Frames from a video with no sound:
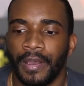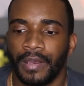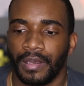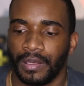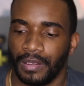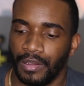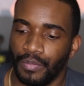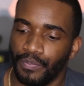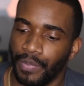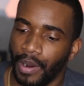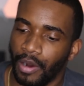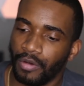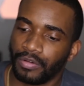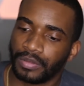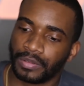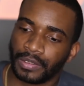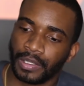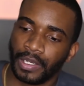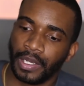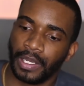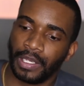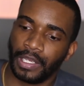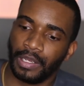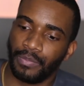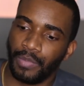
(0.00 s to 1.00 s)
You both
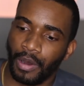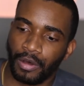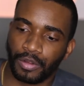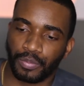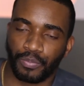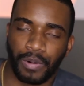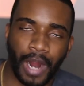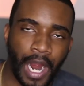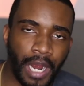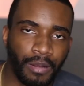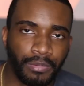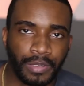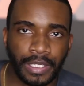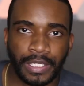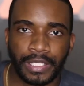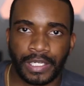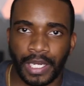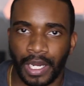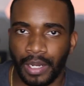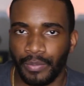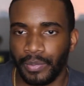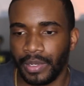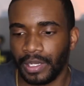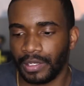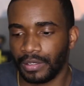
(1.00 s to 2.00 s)
you both probably
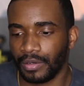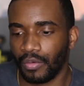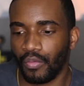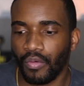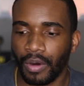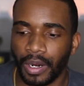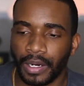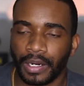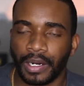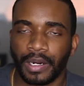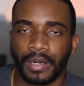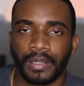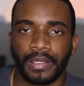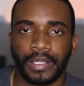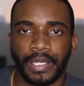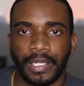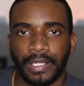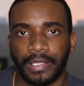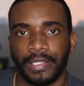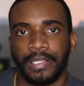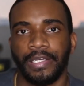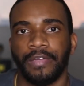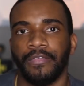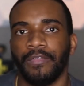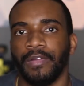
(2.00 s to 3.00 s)
come into work early
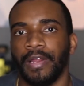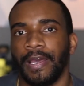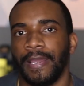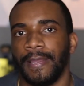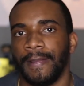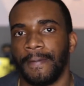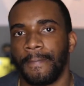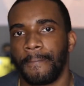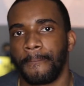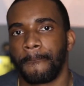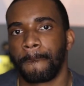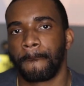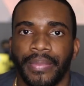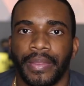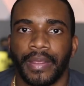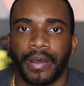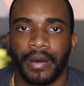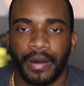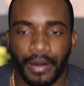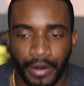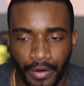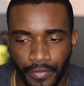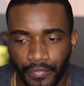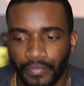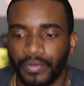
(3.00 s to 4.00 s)
and leave late,
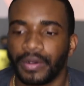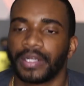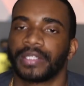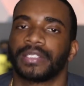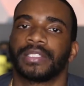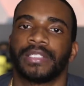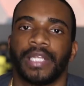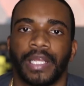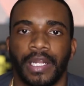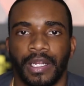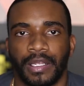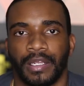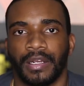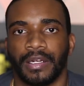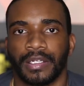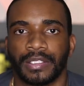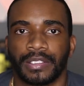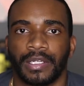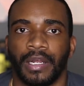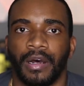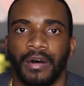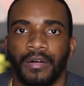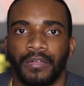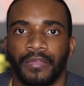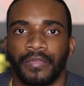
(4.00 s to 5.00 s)
overextending
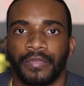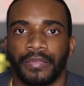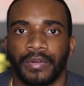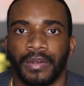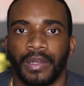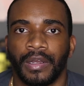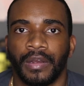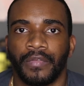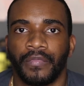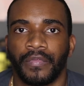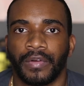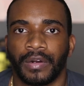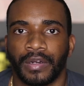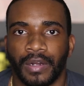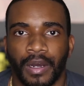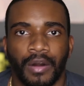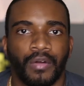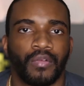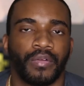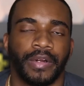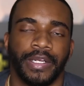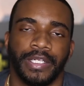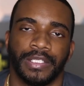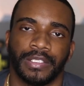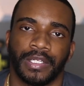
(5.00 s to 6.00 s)
yourself for no
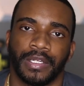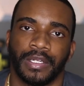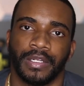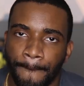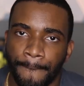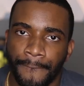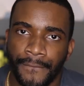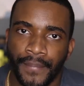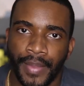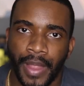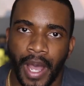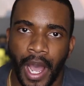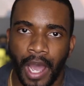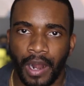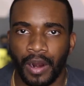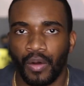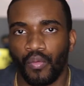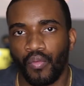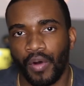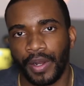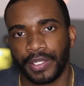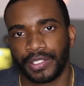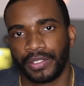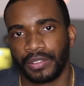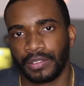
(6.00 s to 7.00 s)
reason. I
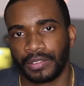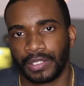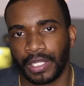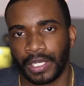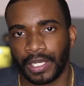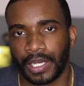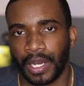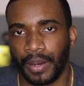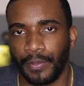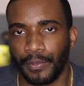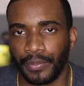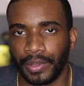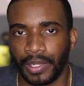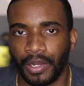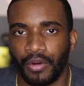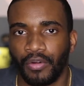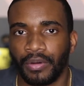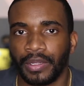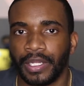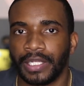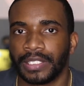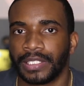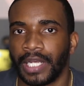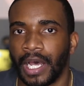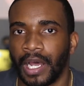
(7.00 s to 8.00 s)
don't want you to think I'm
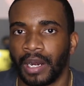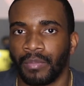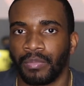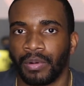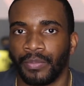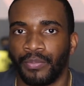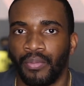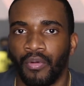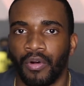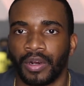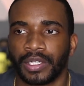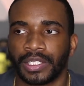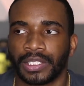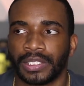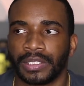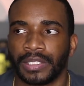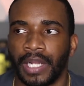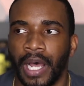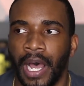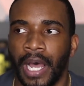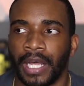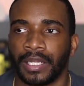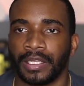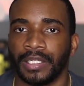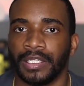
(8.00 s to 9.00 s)
blowing this out of proportion.
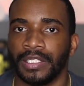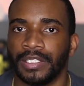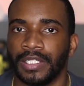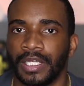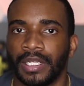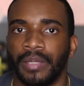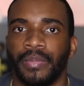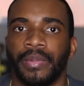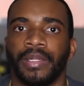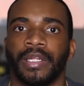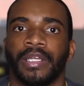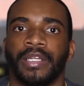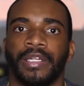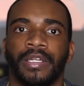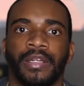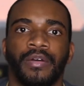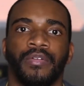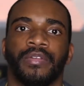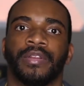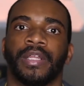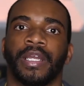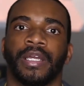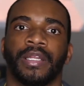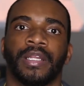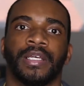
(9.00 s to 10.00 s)
I legitimately do
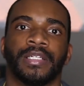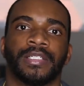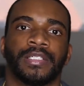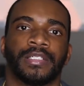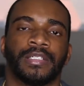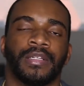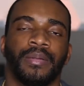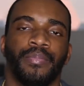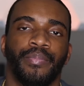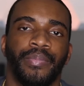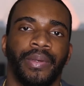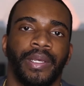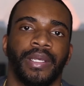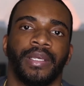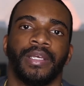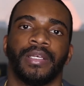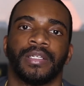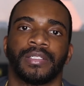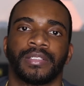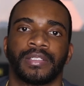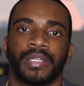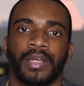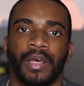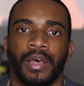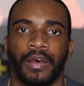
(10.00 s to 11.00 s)
think this is the
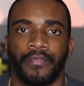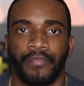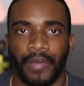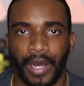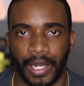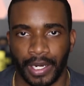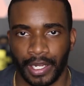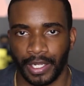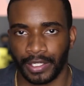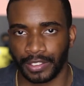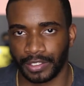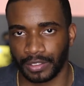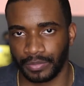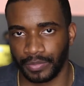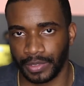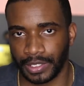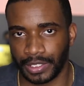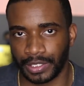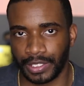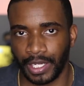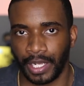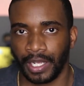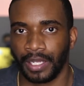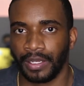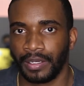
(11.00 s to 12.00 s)
biggest financial
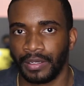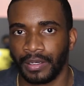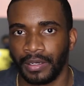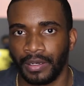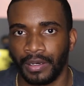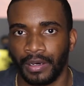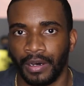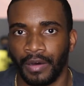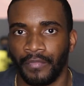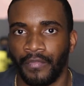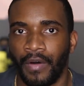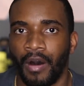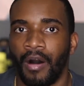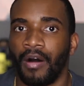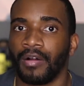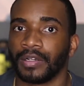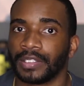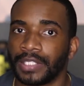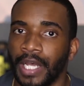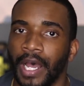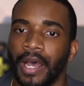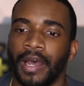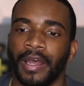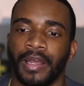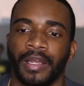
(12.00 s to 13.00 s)
mistake of all
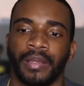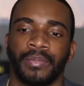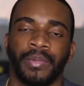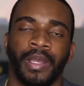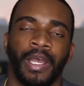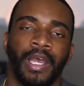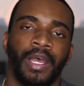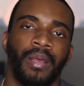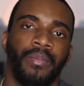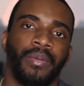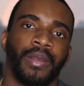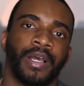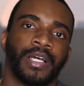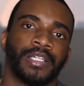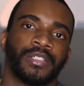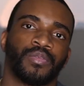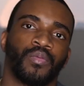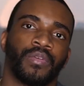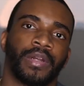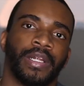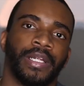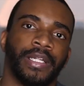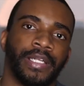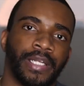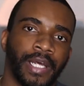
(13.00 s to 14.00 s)
time because
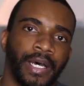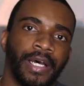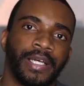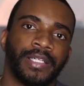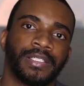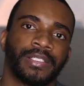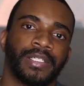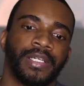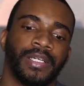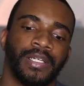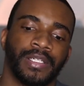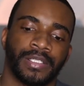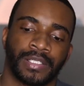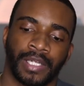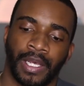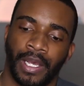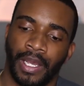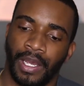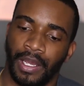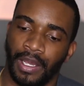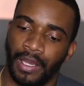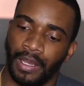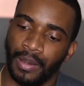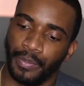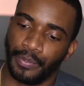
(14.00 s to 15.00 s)
what it does is
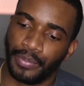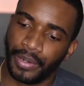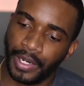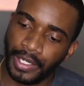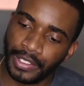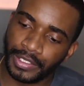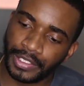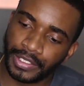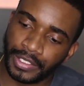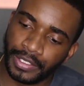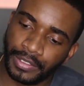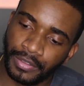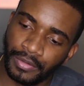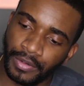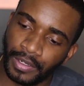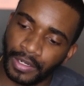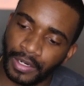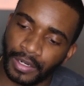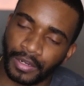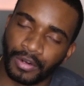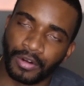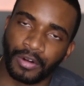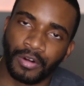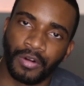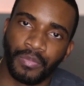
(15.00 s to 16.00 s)
it puts you in
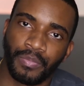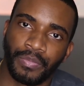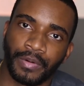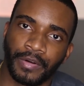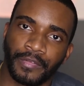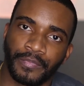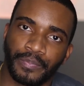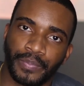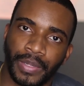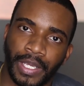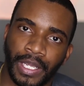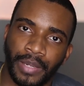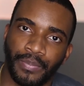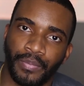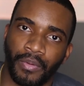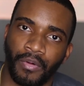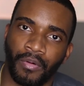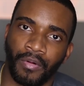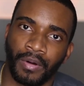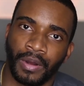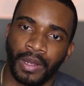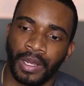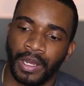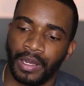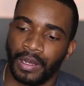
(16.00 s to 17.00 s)
a group of people,
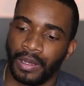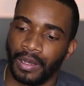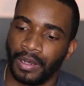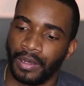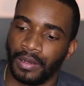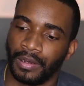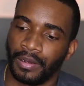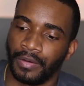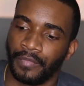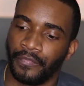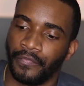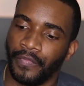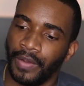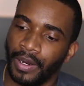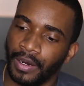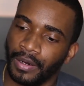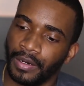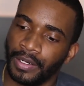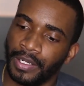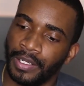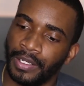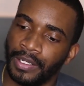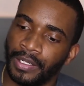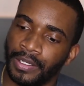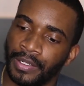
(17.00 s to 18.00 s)
a
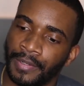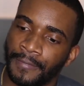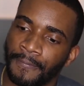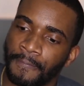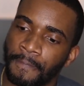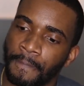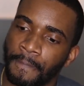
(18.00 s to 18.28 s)
very